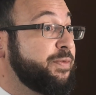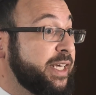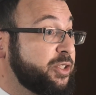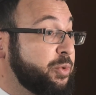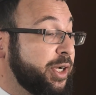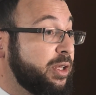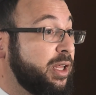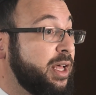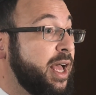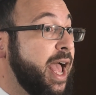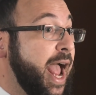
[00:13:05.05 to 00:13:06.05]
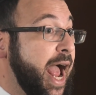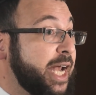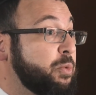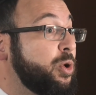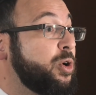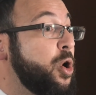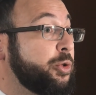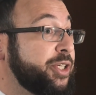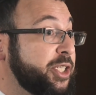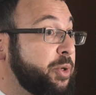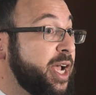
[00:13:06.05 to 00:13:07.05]
of Israel annual Kol
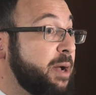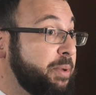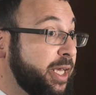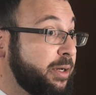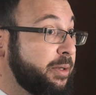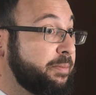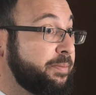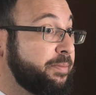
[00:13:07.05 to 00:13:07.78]
Nidre appeal.